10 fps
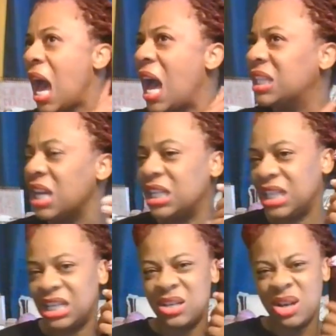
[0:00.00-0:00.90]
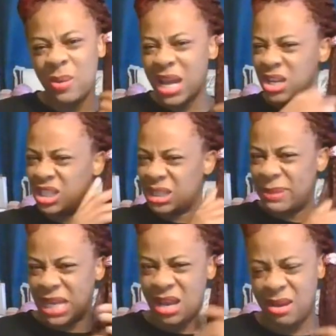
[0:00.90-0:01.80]
I tell you, you know why? You just
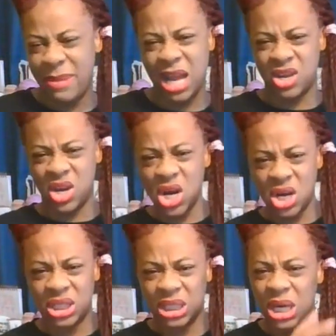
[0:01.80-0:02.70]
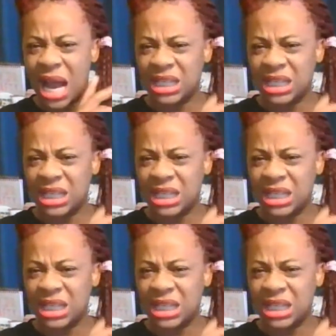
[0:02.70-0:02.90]
be getting on my nerves, girl.